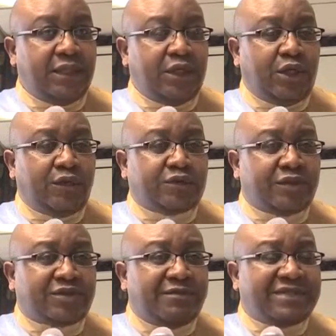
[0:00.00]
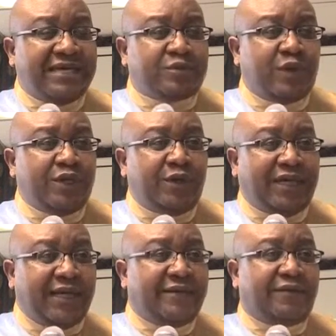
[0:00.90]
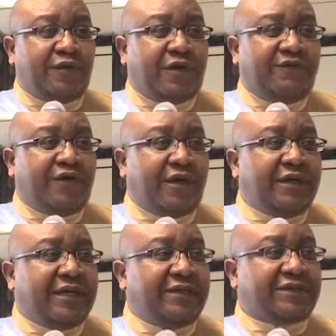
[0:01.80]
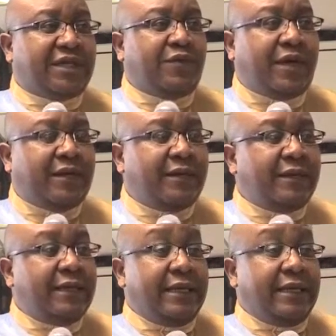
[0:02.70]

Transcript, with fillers: You know, so sometimes when you hear the Word of God and you say, well,